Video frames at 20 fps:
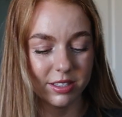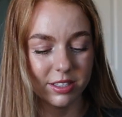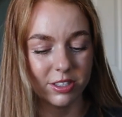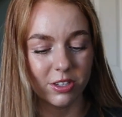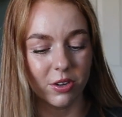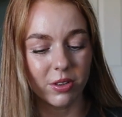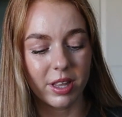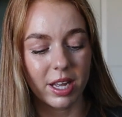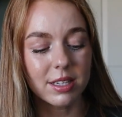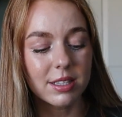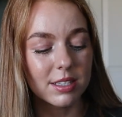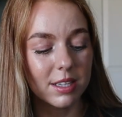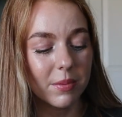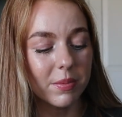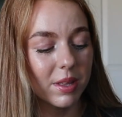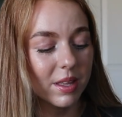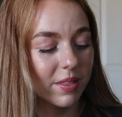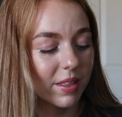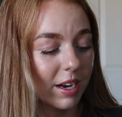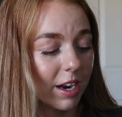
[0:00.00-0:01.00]
So that's
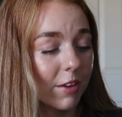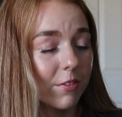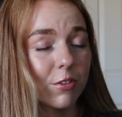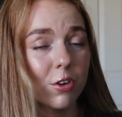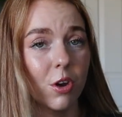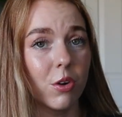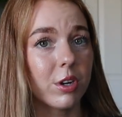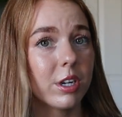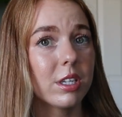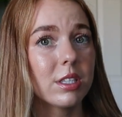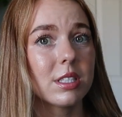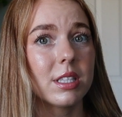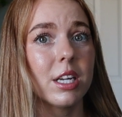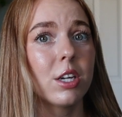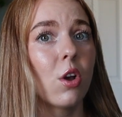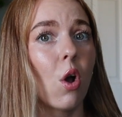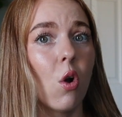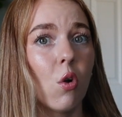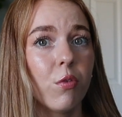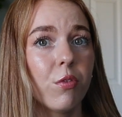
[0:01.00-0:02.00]
something that I've noticed
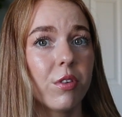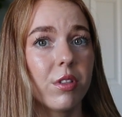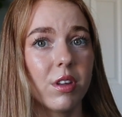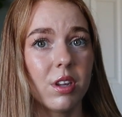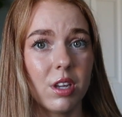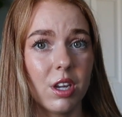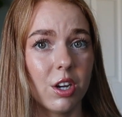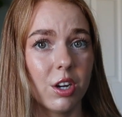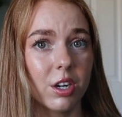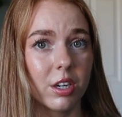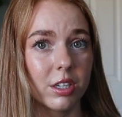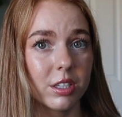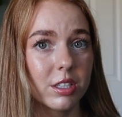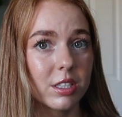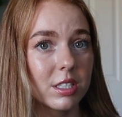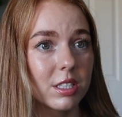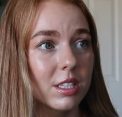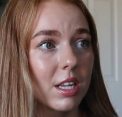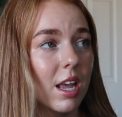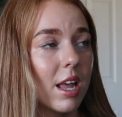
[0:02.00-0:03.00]
like over the
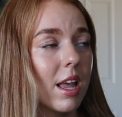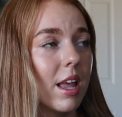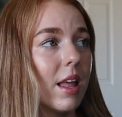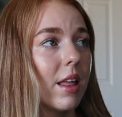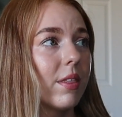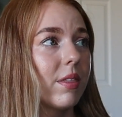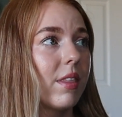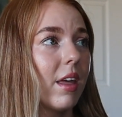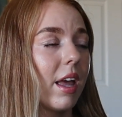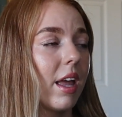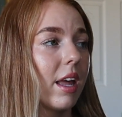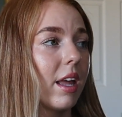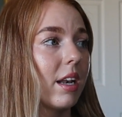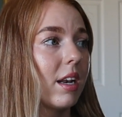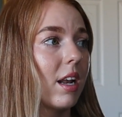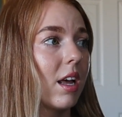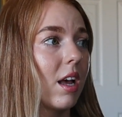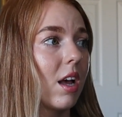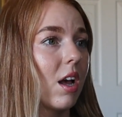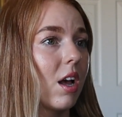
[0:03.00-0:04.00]
years
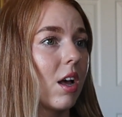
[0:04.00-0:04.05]
that